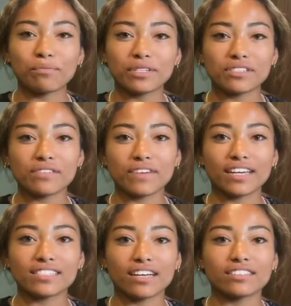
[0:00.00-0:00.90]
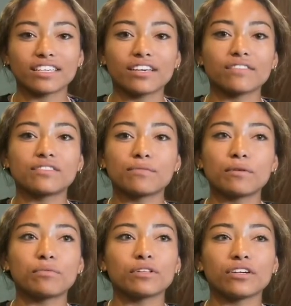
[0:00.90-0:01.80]
of advice I'd give to
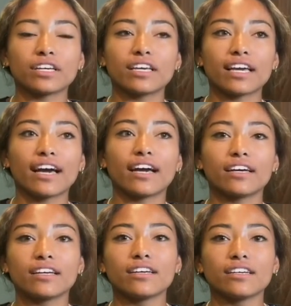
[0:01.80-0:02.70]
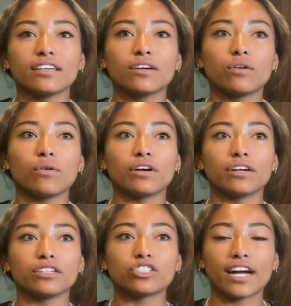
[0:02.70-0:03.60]
people looking at or
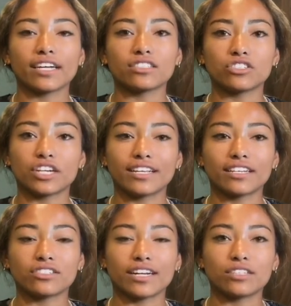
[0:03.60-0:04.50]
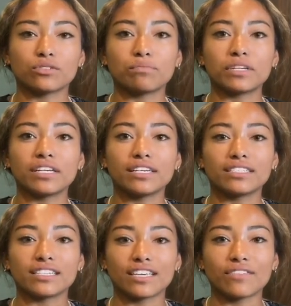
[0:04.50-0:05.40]
trying to train at Trench would be
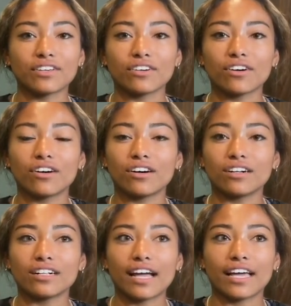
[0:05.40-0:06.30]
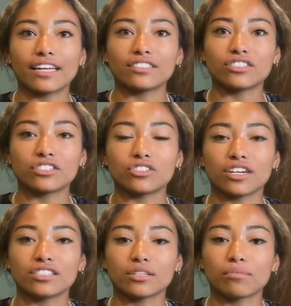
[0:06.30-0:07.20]
to give it your all and to just
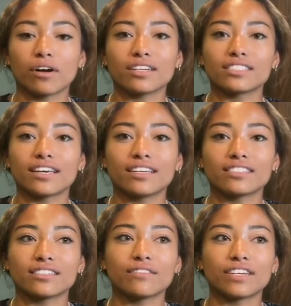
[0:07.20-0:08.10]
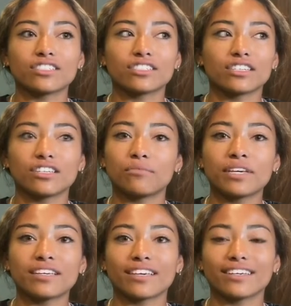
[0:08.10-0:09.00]
trust the process, and eventually you'll make it.